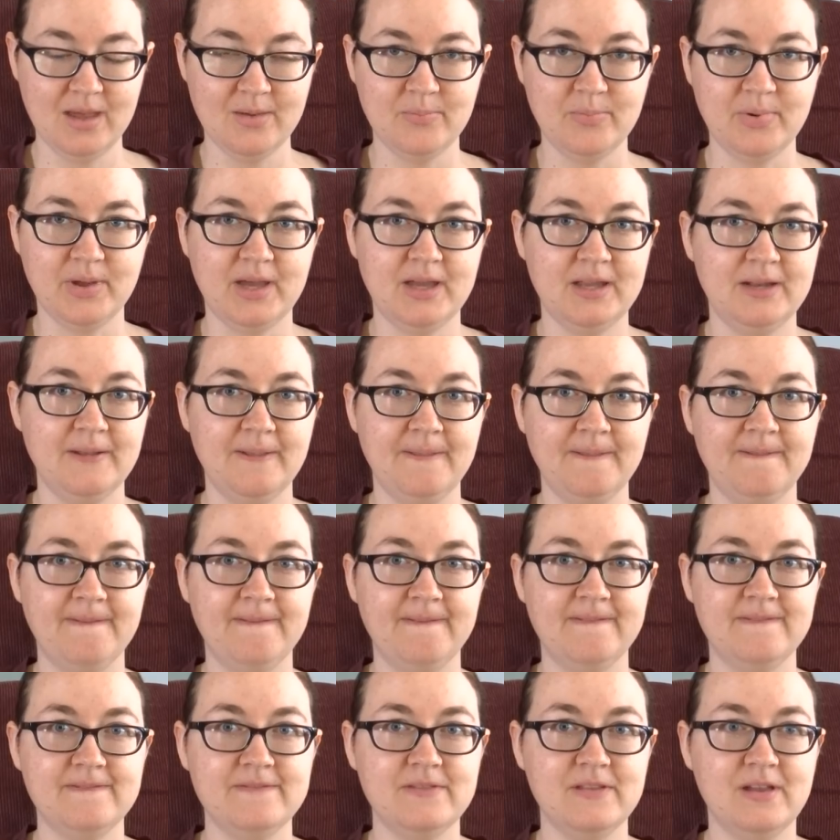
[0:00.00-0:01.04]
But
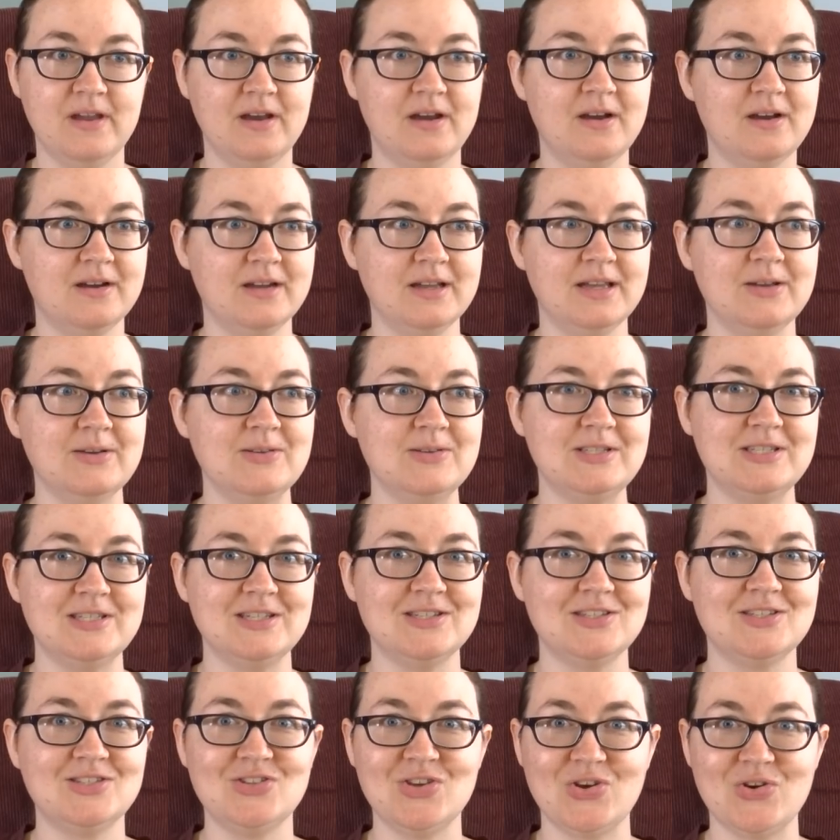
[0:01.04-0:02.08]
it was
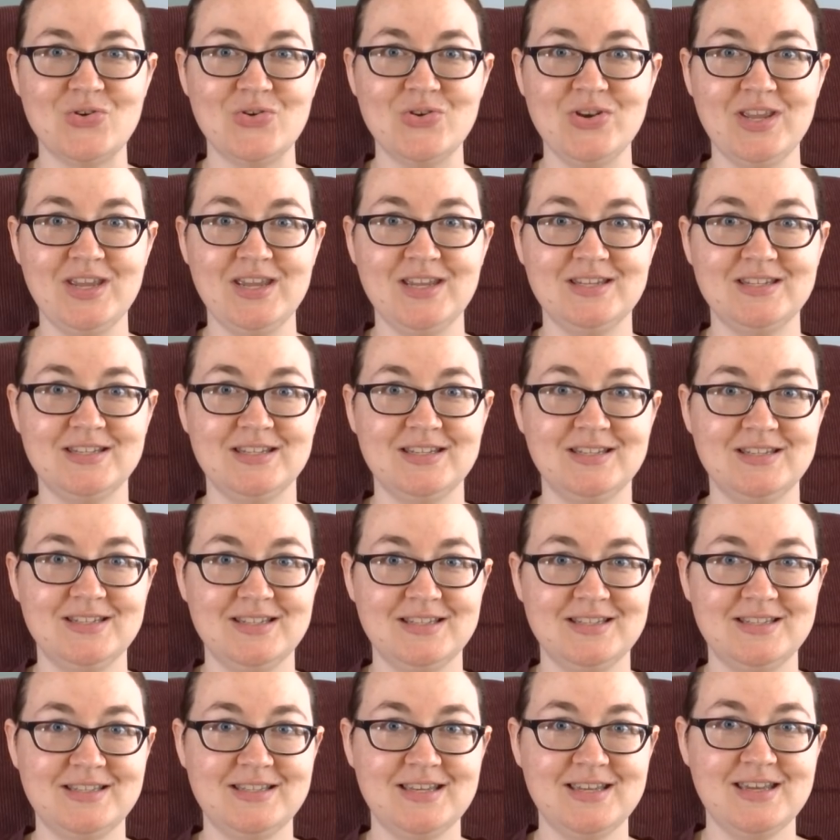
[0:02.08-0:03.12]
just so neat to
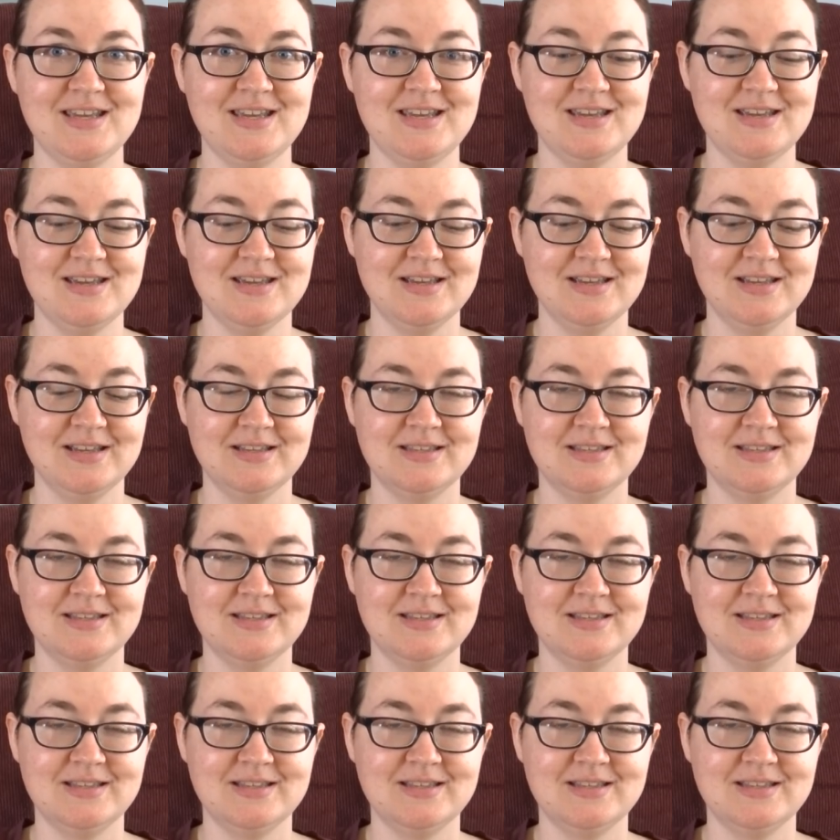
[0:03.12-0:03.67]
see